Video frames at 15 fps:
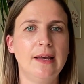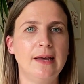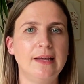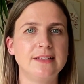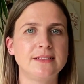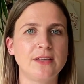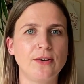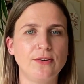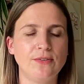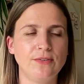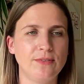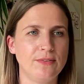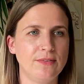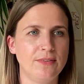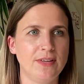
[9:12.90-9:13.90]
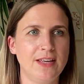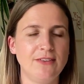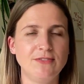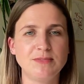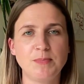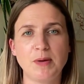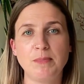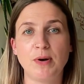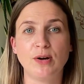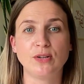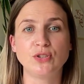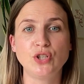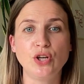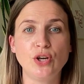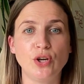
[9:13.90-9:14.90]
So here is my part
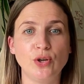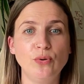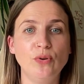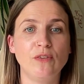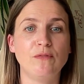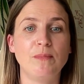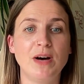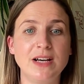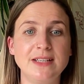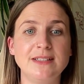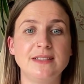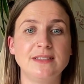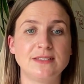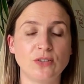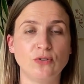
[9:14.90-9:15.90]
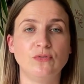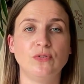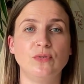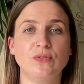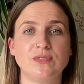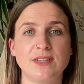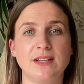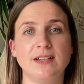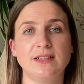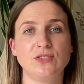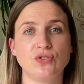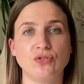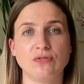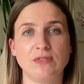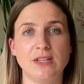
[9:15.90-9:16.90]
2 of my soulful selling
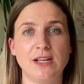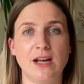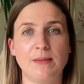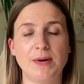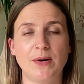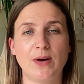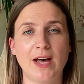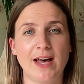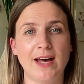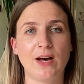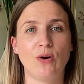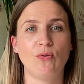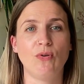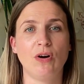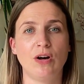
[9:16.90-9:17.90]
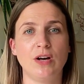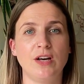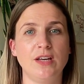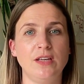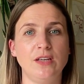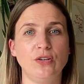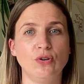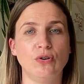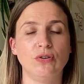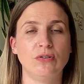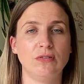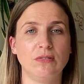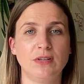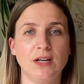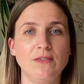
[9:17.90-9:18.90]
story about how I got
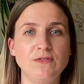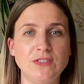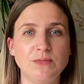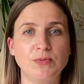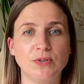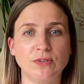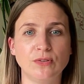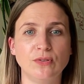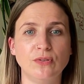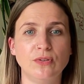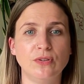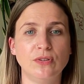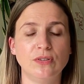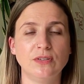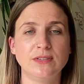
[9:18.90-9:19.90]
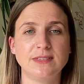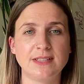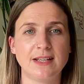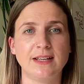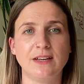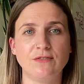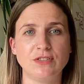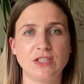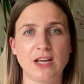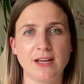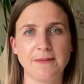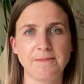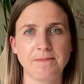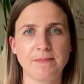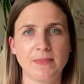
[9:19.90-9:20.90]
comfortable selling every
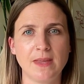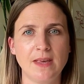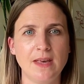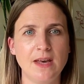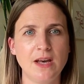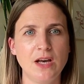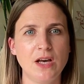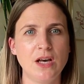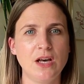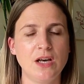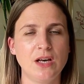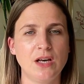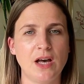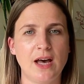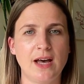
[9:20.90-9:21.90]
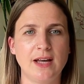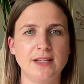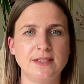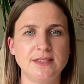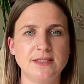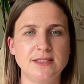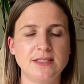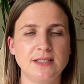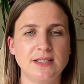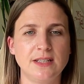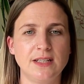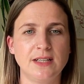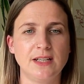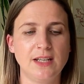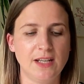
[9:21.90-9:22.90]
day. And
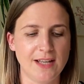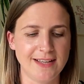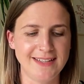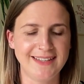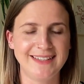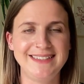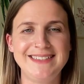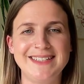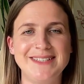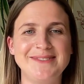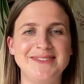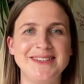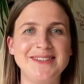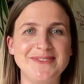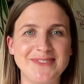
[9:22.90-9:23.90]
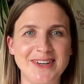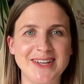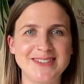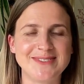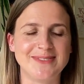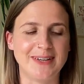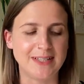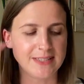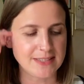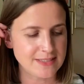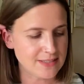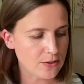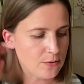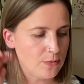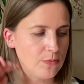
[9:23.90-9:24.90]
like I did with the first one,
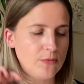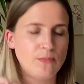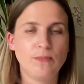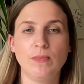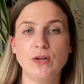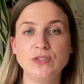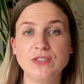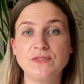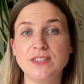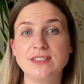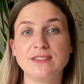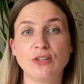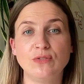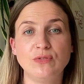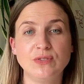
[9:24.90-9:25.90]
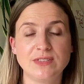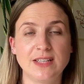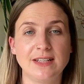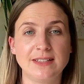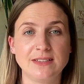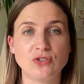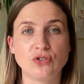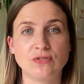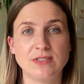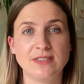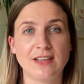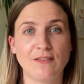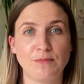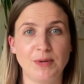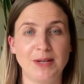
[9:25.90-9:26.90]
so most of these soulful selling stories
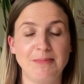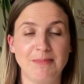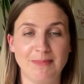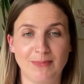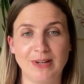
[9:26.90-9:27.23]
have been,